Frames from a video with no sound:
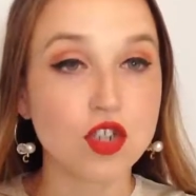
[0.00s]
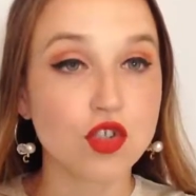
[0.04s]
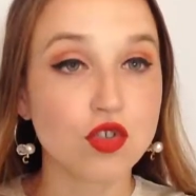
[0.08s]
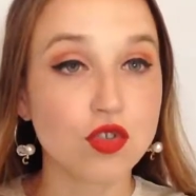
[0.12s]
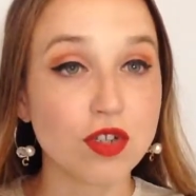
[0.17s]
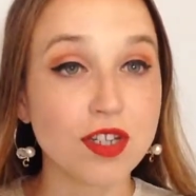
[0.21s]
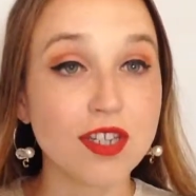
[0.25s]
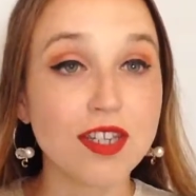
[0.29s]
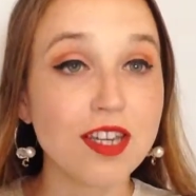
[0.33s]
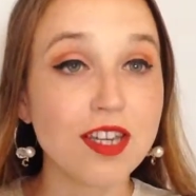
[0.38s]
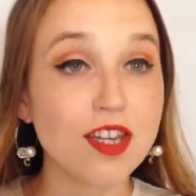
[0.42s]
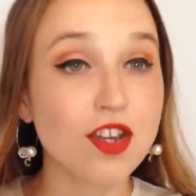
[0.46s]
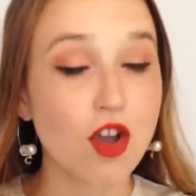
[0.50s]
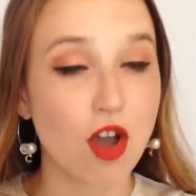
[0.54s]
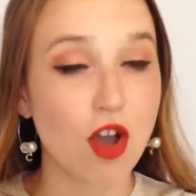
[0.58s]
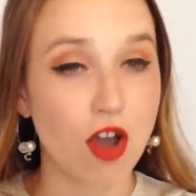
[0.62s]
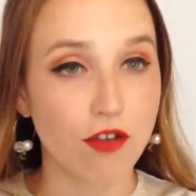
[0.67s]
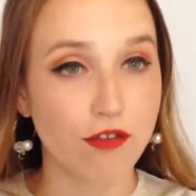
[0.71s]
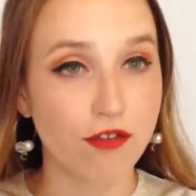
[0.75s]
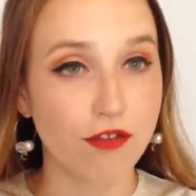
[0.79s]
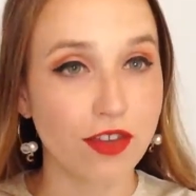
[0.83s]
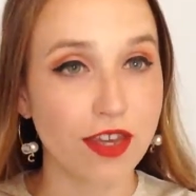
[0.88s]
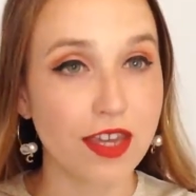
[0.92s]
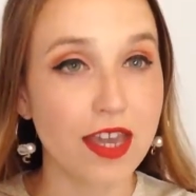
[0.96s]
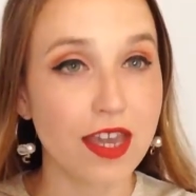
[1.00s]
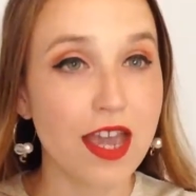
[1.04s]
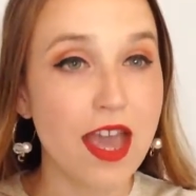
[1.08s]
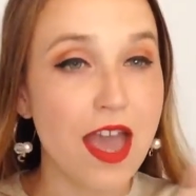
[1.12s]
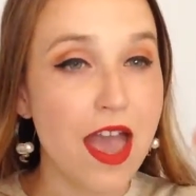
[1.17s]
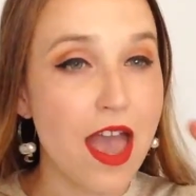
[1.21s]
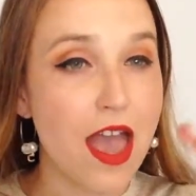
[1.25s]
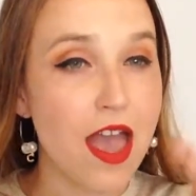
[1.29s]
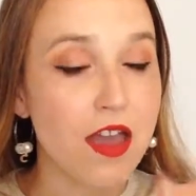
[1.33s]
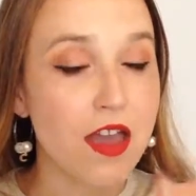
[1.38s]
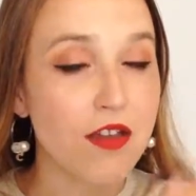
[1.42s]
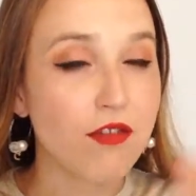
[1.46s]
drinking coffee
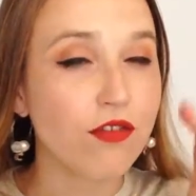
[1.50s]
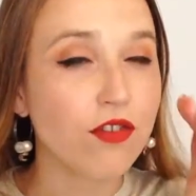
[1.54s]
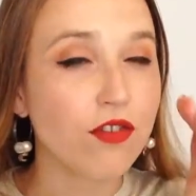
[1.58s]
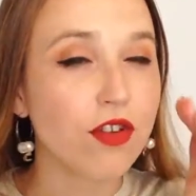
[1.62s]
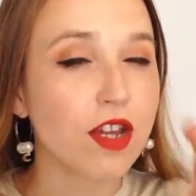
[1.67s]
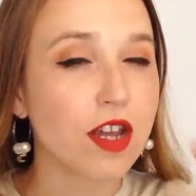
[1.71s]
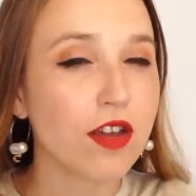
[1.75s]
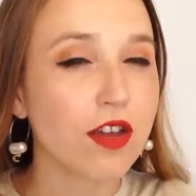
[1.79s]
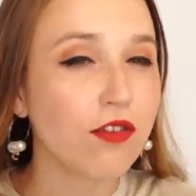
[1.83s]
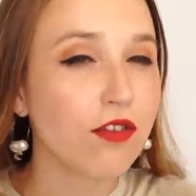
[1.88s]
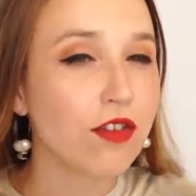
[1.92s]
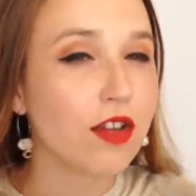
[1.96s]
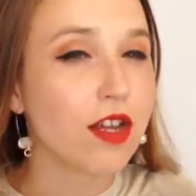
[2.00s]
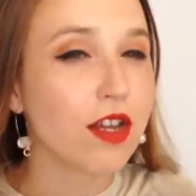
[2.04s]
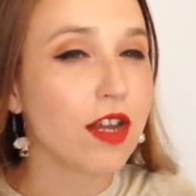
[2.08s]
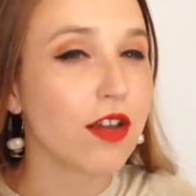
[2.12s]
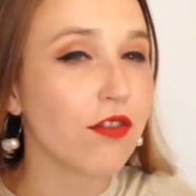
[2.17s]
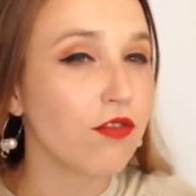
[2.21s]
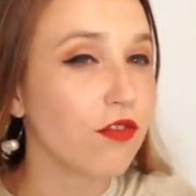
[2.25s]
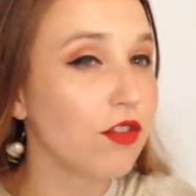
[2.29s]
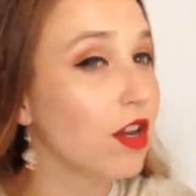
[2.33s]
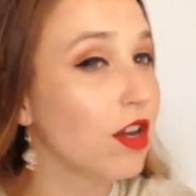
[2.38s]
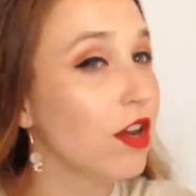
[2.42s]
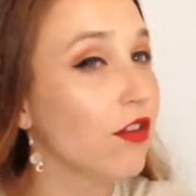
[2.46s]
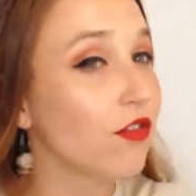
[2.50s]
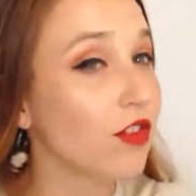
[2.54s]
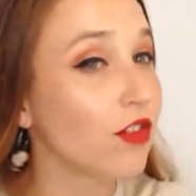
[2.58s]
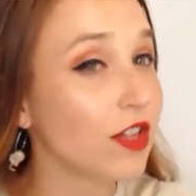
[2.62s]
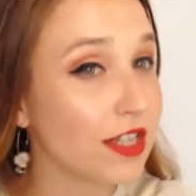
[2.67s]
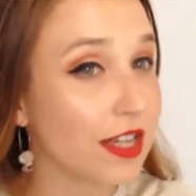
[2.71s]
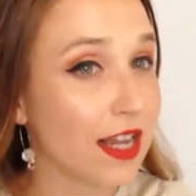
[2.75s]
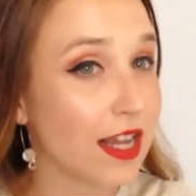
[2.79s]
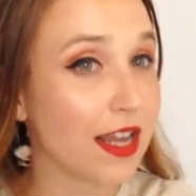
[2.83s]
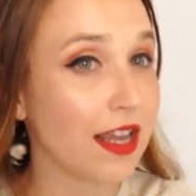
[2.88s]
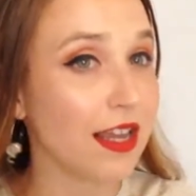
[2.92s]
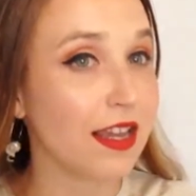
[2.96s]

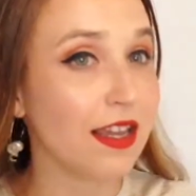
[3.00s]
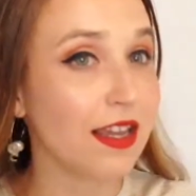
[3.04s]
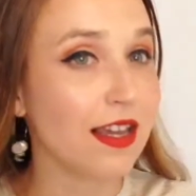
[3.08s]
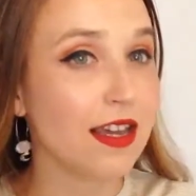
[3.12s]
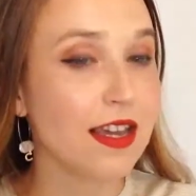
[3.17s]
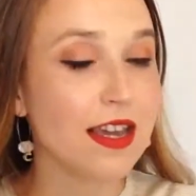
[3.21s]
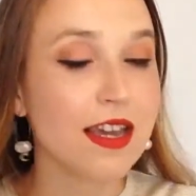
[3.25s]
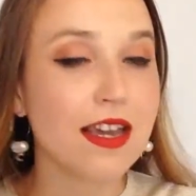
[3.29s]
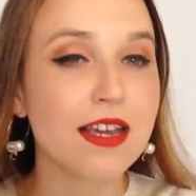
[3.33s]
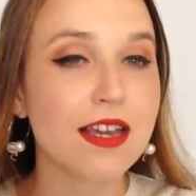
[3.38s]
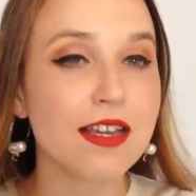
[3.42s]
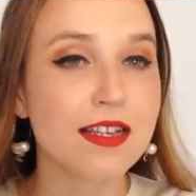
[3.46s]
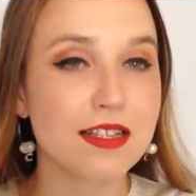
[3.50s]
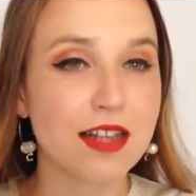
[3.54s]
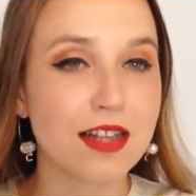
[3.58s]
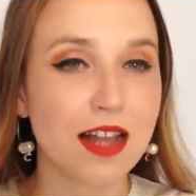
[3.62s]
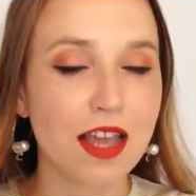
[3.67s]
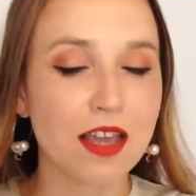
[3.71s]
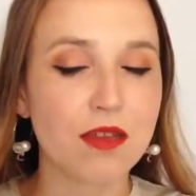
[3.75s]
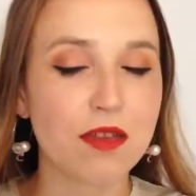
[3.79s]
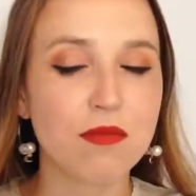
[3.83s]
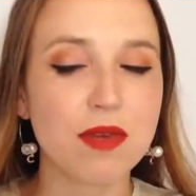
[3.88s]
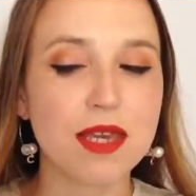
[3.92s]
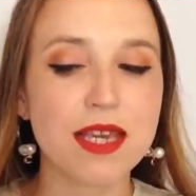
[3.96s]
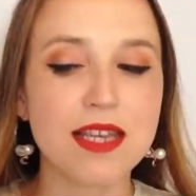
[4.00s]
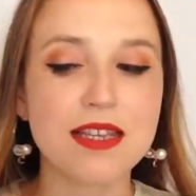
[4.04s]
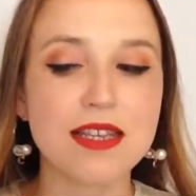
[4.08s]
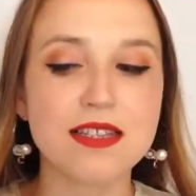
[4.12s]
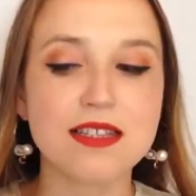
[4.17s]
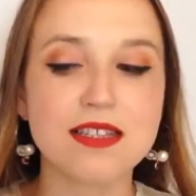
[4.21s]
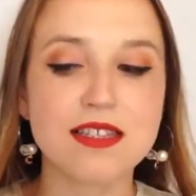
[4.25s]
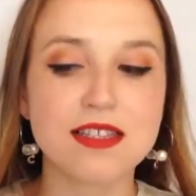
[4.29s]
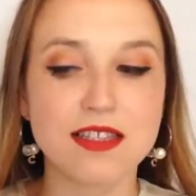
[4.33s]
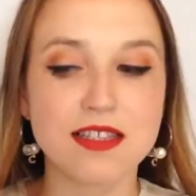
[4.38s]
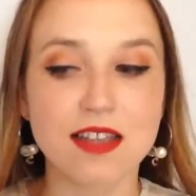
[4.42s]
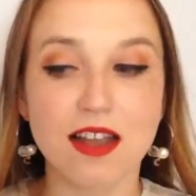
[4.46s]
every day is like being
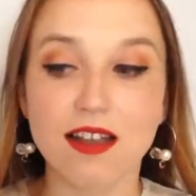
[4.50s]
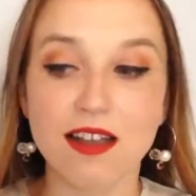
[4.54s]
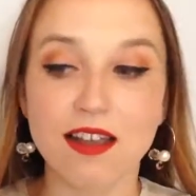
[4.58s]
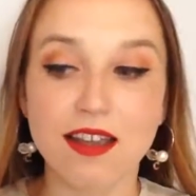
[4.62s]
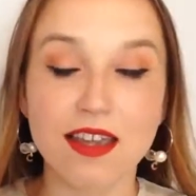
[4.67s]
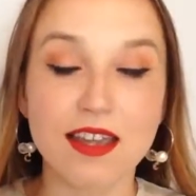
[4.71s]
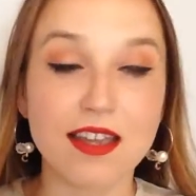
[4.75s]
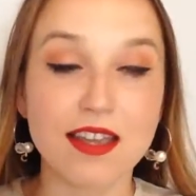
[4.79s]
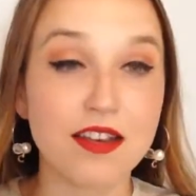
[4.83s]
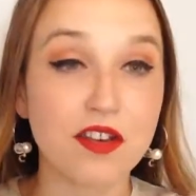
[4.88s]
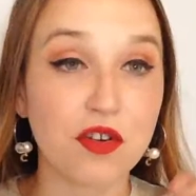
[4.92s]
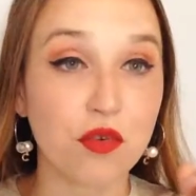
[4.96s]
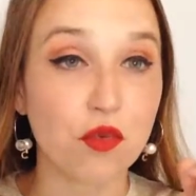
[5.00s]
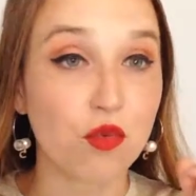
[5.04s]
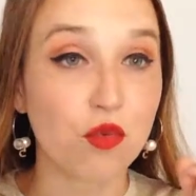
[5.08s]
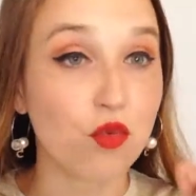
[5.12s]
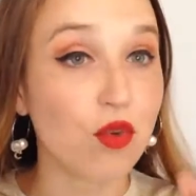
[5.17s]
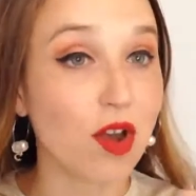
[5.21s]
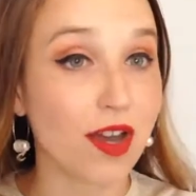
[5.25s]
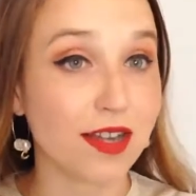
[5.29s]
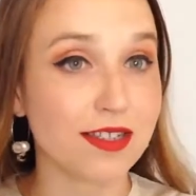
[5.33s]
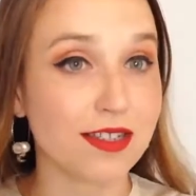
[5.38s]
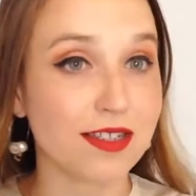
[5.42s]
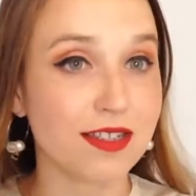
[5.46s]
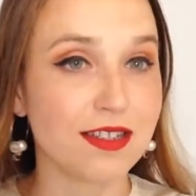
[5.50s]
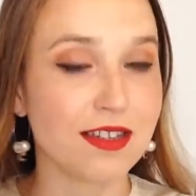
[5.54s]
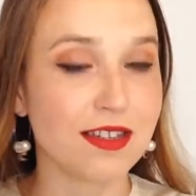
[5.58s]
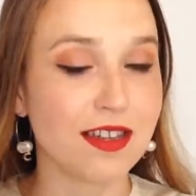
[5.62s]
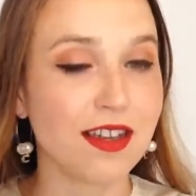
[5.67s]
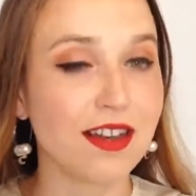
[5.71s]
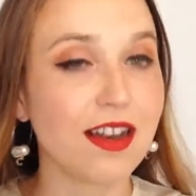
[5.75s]
stuck in a rut.